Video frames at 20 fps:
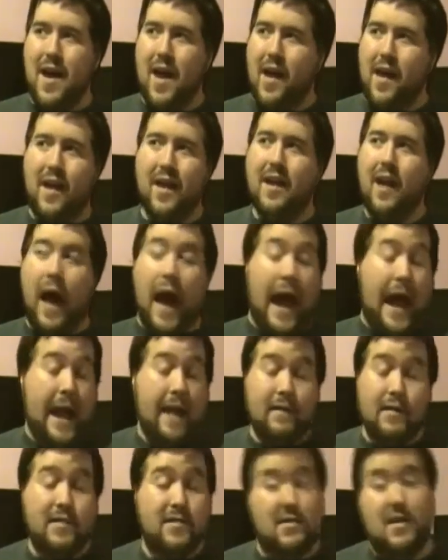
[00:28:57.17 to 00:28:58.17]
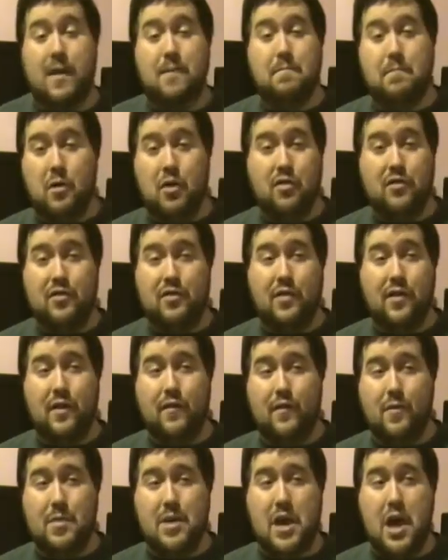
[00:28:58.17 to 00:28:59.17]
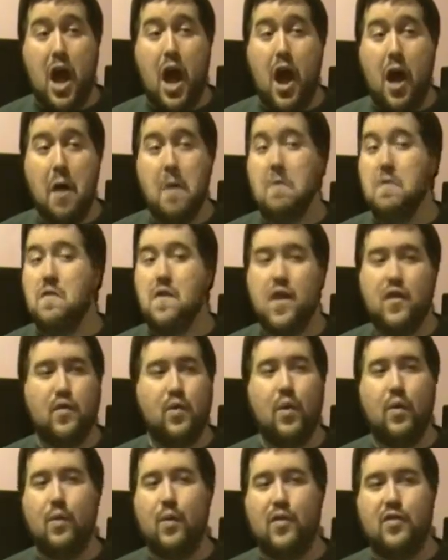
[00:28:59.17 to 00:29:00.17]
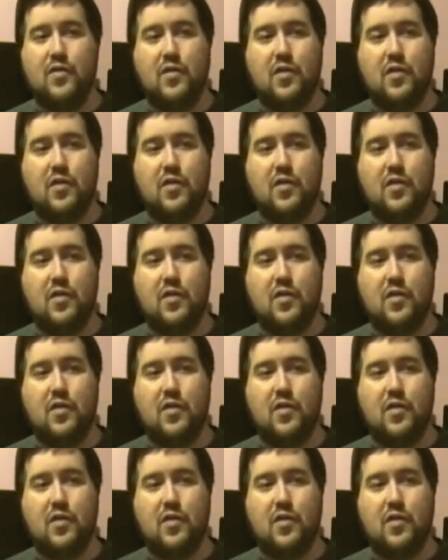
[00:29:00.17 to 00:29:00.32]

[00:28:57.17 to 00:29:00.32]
I have to say, personally, for me, this one